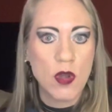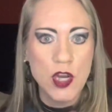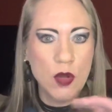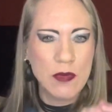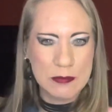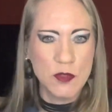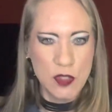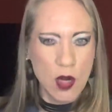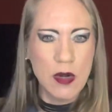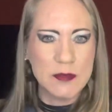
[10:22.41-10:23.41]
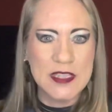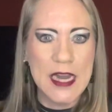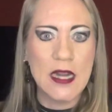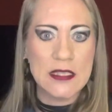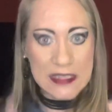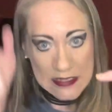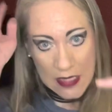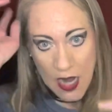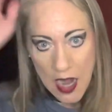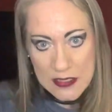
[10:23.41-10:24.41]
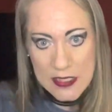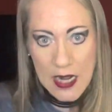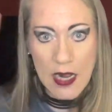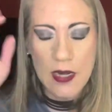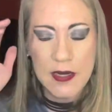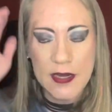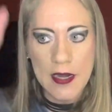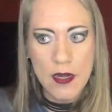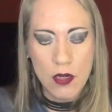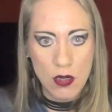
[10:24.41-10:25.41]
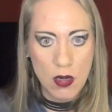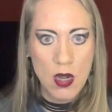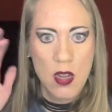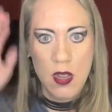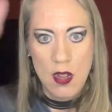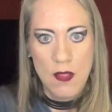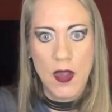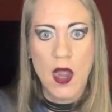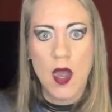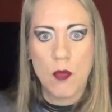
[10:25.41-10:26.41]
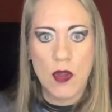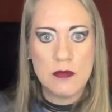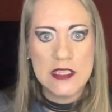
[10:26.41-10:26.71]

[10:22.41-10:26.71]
You know, you know what I'm saying? Because that's God's got to clear the cobwebs.